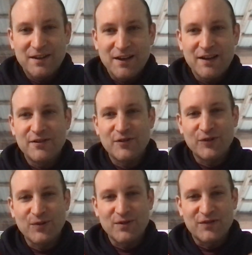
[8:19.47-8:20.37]
And you could
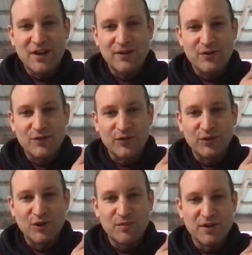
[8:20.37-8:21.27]
sort of tell there's a
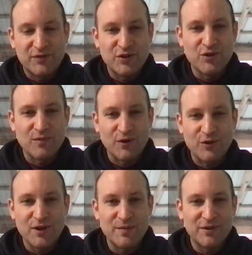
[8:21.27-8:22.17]
little bit of humor
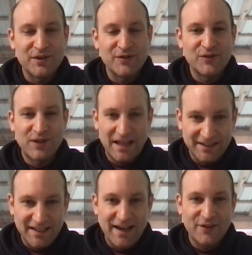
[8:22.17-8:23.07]
creeping into that
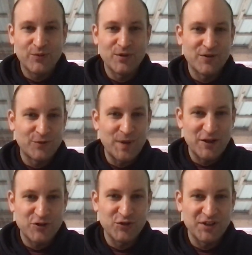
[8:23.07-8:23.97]
last one
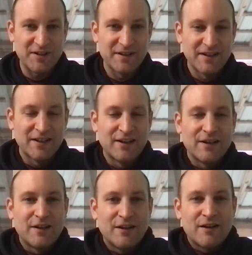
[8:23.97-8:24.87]
especially.
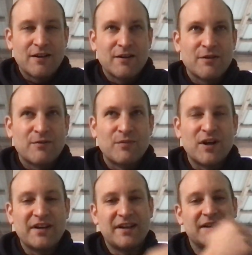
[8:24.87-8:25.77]

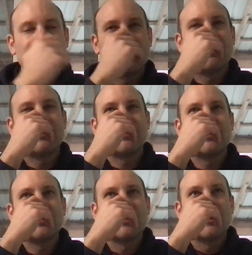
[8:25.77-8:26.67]
But,
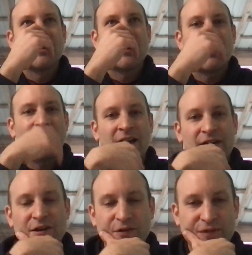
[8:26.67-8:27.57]
I don't
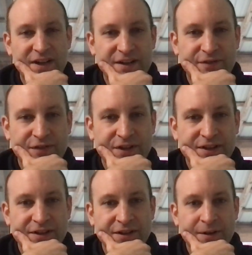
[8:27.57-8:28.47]
know, if
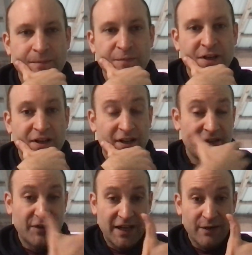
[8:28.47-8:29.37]
anything, and
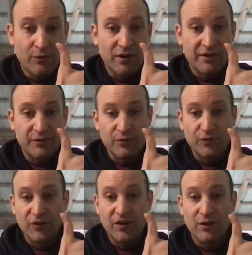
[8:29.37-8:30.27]
if anyone
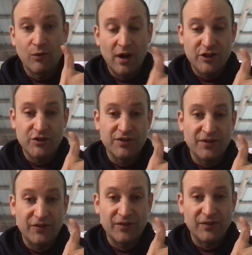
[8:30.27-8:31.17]
who's watching
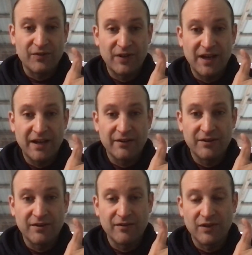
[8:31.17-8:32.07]
this is a fan
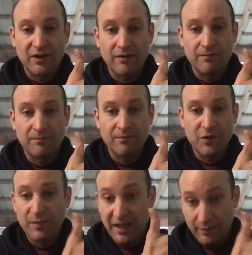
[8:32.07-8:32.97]
of the
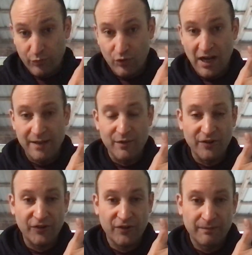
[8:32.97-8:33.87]
band
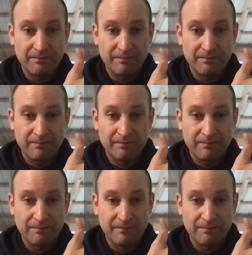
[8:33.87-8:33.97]
Primus,